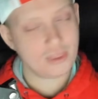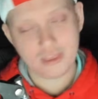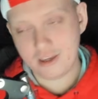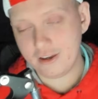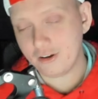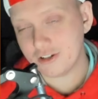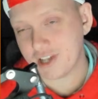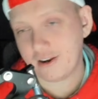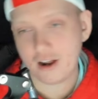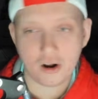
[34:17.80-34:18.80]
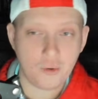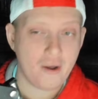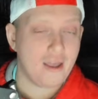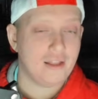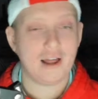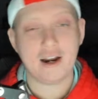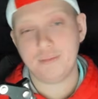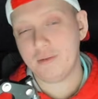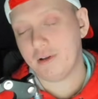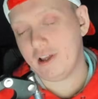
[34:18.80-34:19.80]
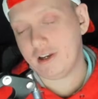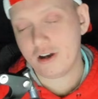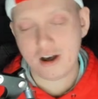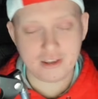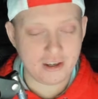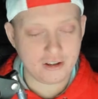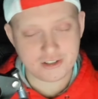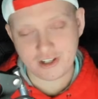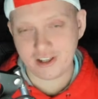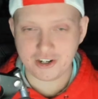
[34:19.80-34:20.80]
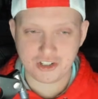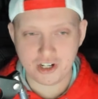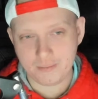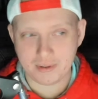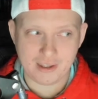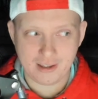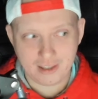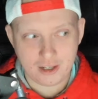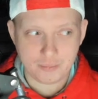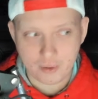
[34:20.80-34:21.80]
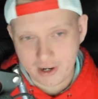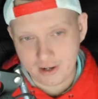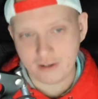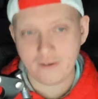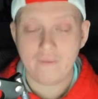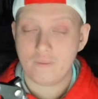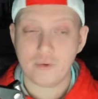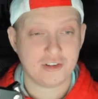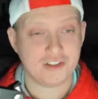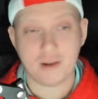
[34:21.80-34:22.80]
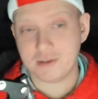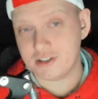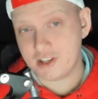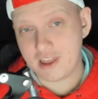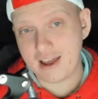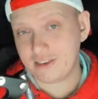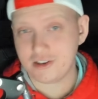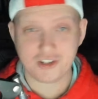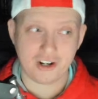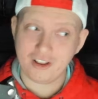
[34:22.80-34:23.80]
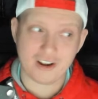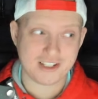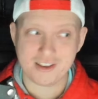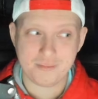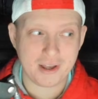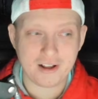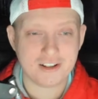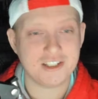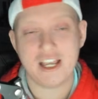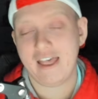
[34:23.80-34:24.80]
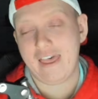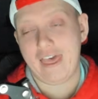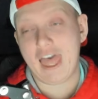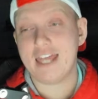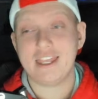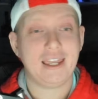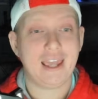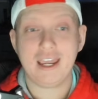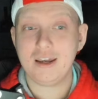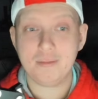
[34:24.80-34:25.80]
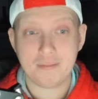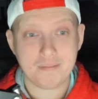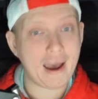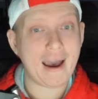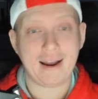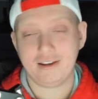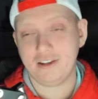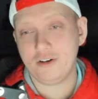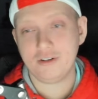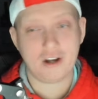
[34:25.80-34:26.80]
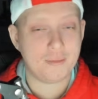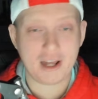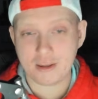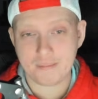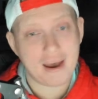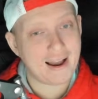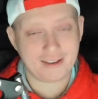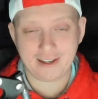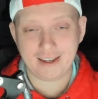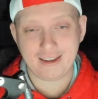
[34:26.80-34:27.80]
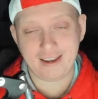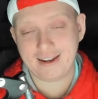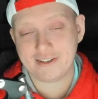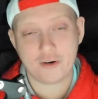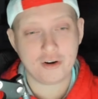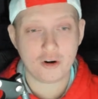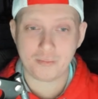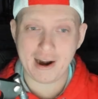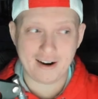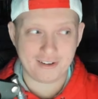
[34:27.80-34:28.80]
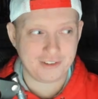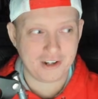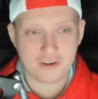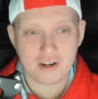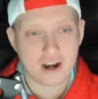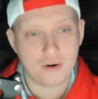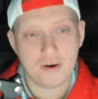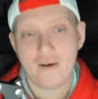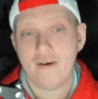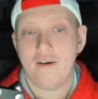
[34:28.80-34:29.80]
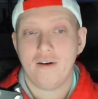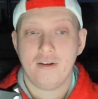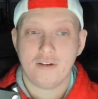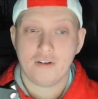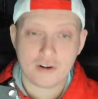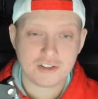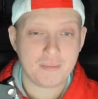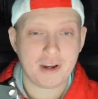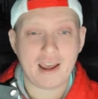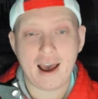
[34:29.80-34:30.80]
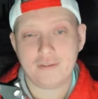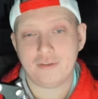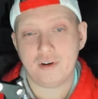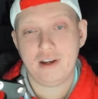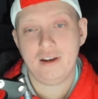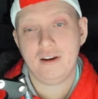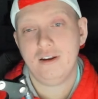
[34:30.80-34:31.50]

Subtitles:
The Eagles, I know a lot of people are like, oh, the Eagles look like shit, but they keep winning. Well, there's something to that. They should have lost the Bills, and they came back, you know, coming on the back like Antonio Brown. If you know, you know. Christian McCaffrey,